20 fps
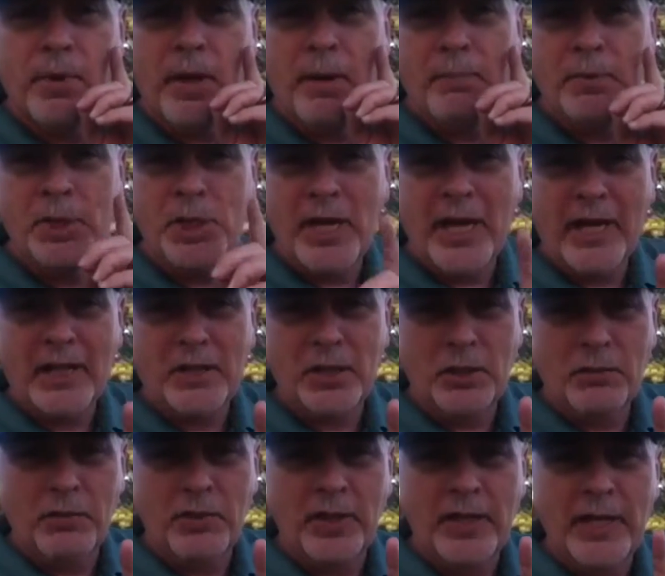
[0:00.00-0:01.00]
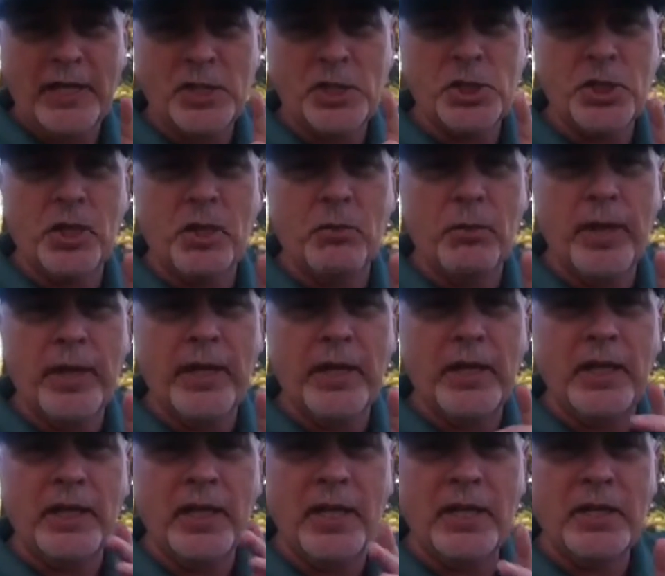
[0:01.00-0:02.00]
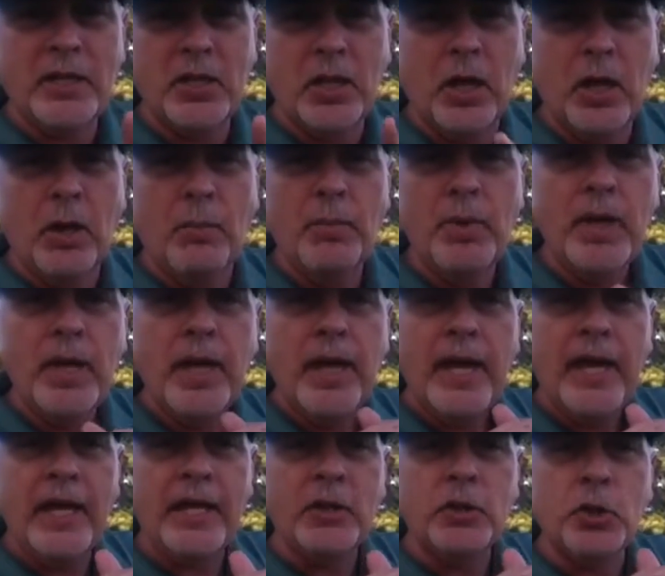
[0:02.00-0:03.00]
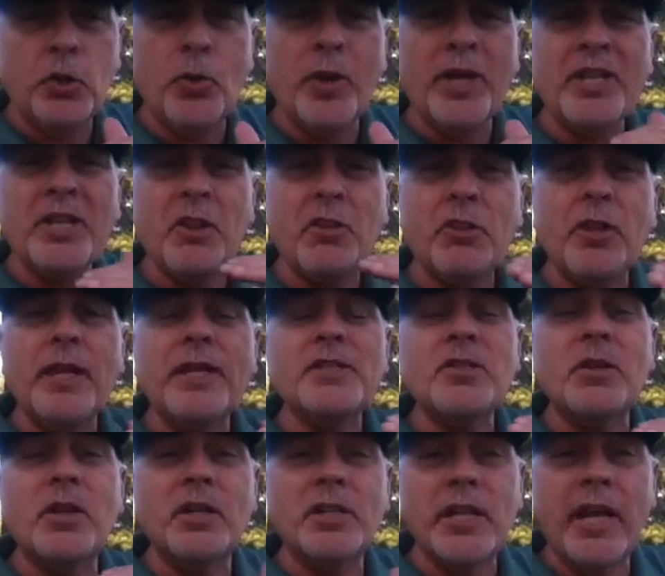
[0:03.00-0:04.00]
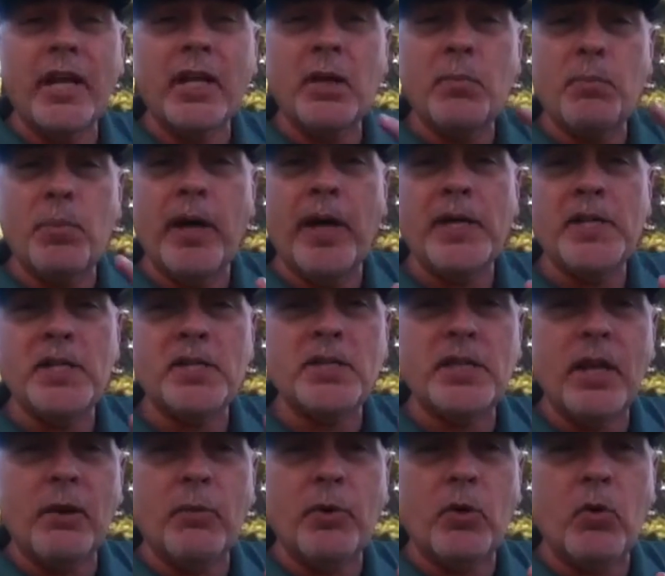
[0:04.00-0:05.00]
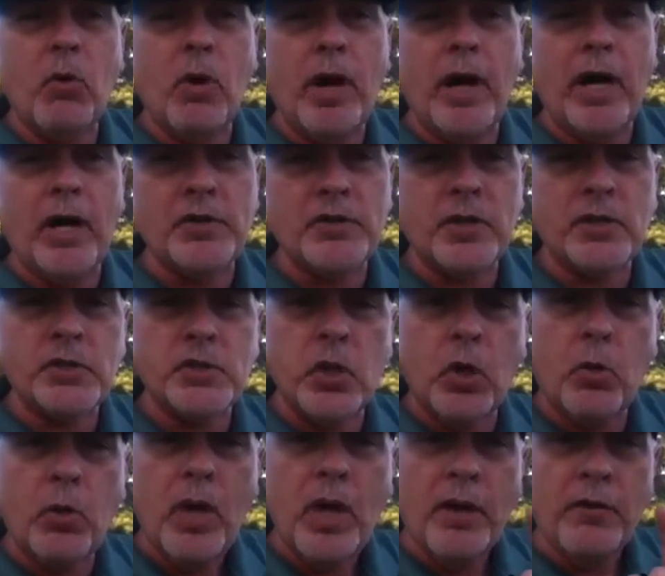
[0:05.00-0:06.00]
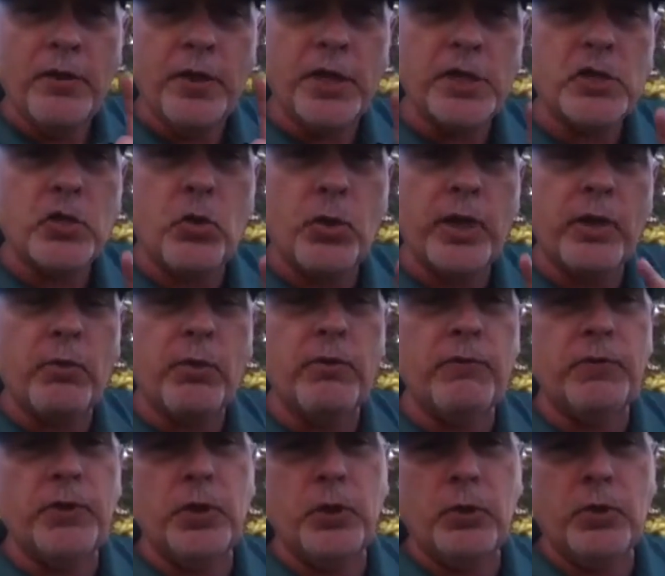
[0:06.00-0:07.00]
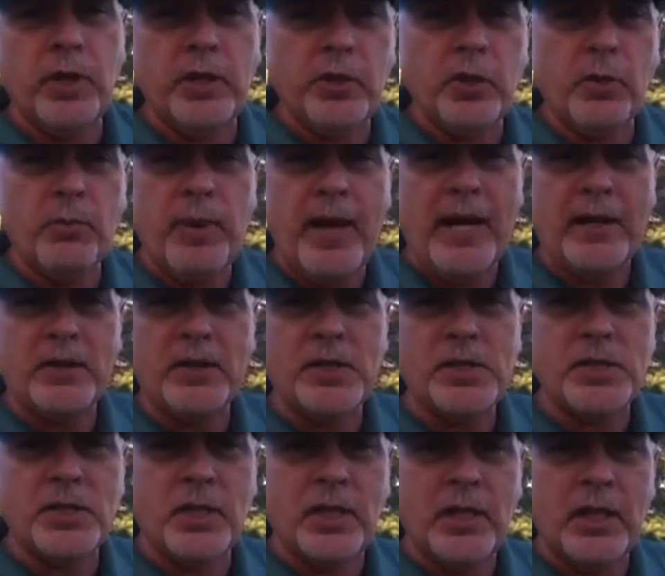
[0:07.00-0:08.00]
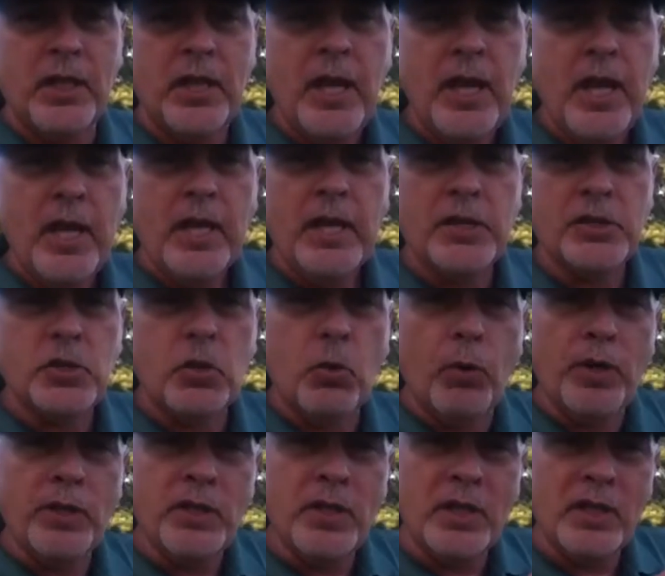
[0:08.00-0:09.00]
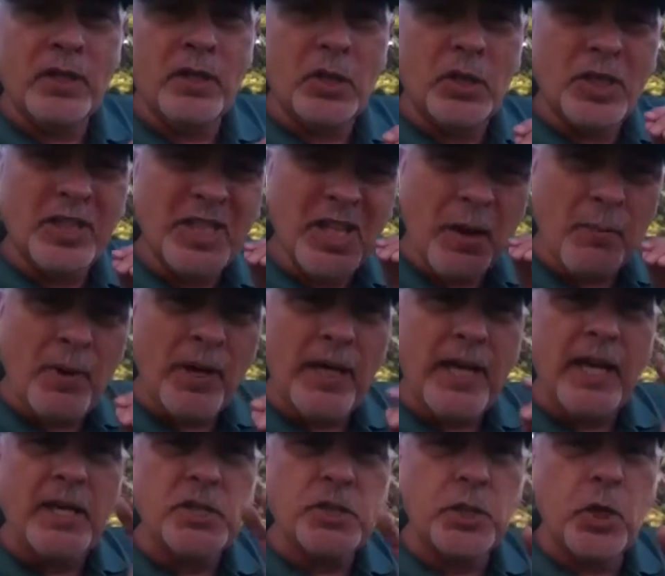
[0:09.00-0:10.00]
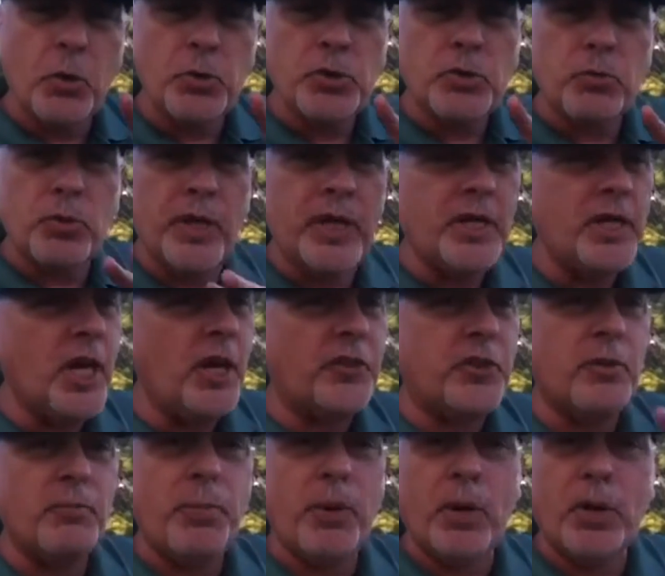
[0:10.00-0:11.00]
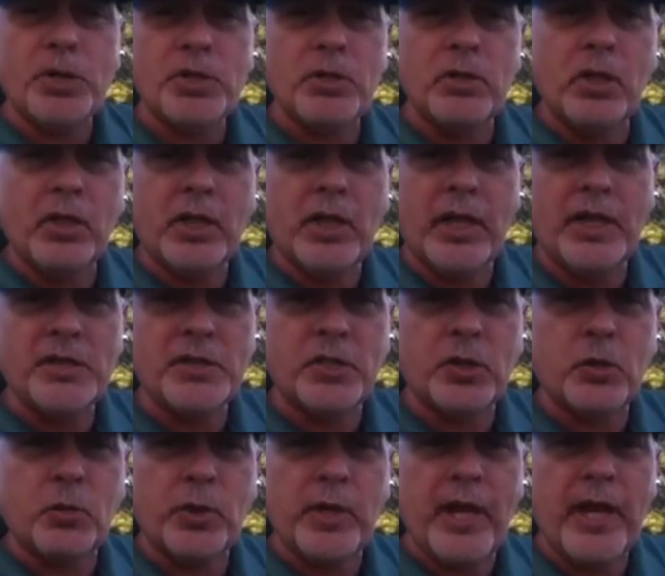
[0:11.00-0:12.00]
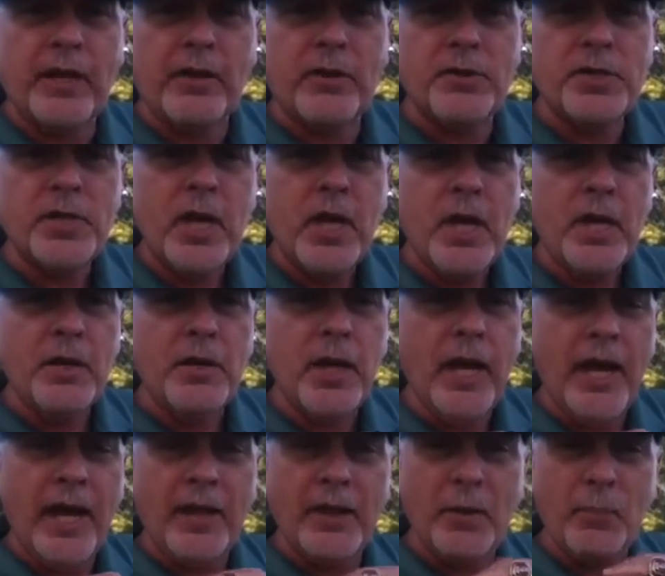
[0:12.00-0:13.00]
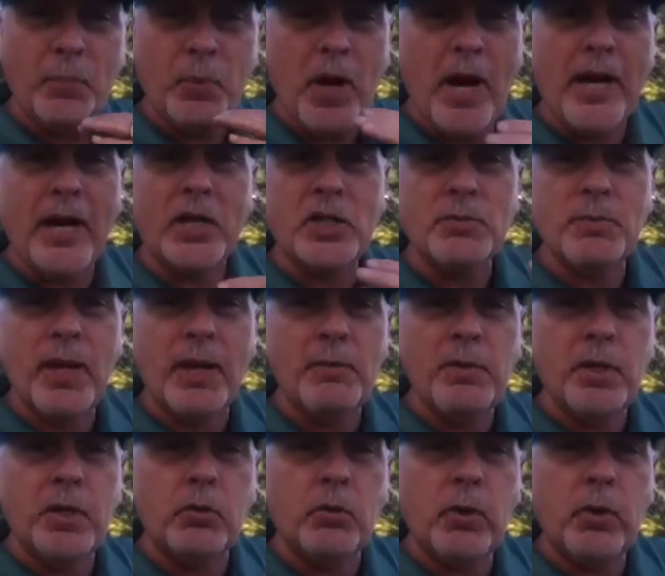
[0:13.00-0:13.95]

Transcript: objective, and that's generating income and doing the things on a daily basis that requires it. So this quick review that you're about to see is going to come against those three. Nothing personal against the creators, and the products may be